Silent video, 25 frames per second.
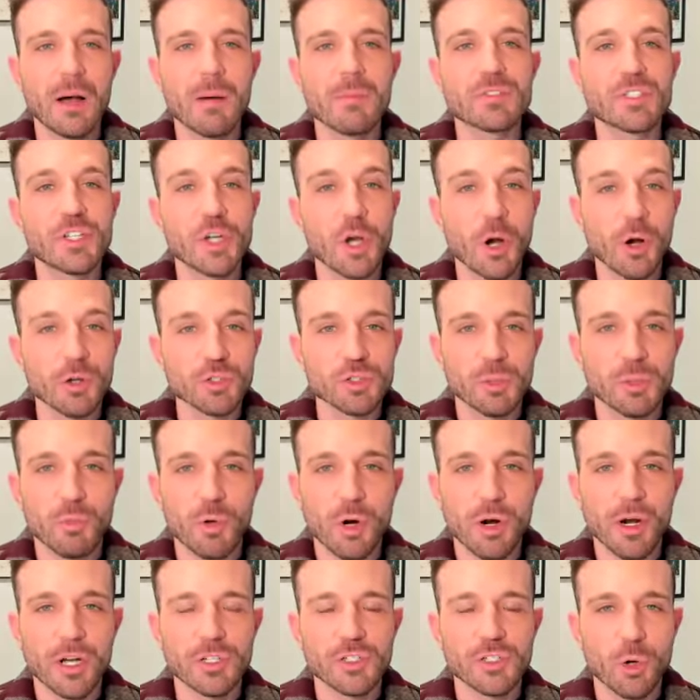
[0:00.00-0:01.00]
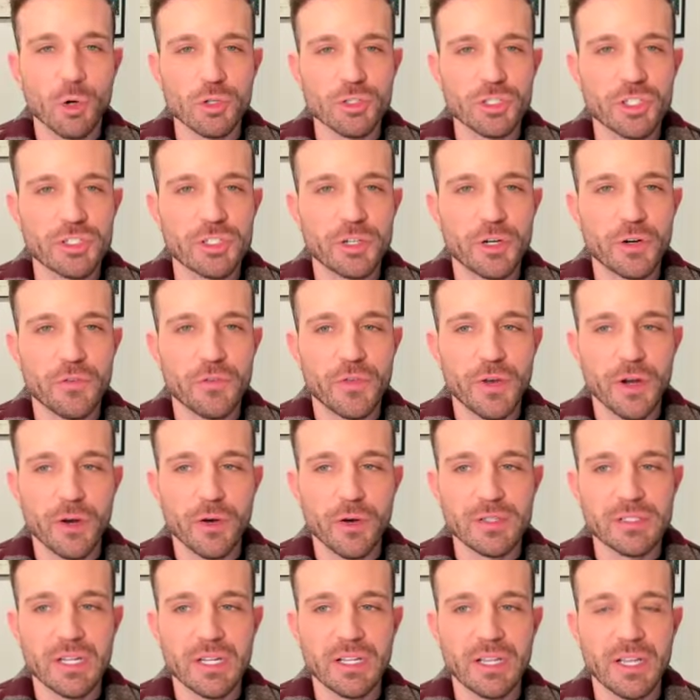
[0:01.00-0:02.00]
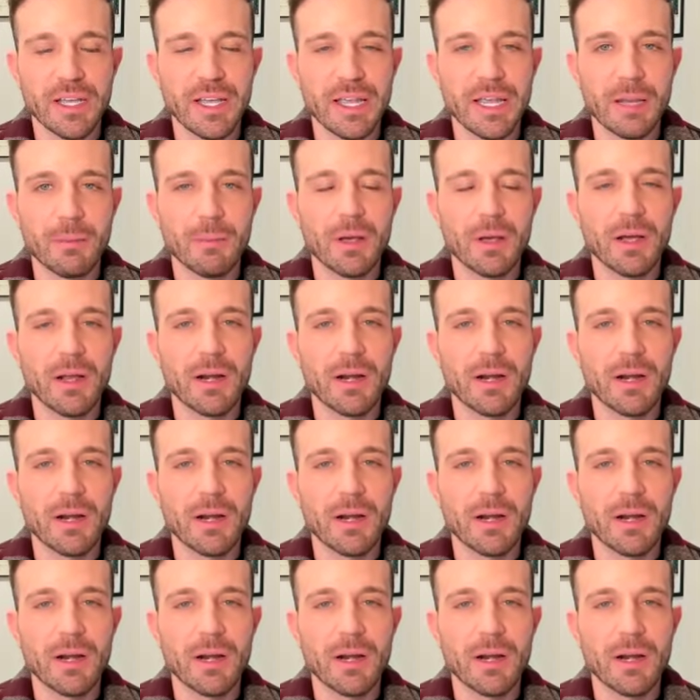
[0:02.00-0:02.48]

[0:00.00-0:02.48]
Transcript: She also brought a tortious interference claim,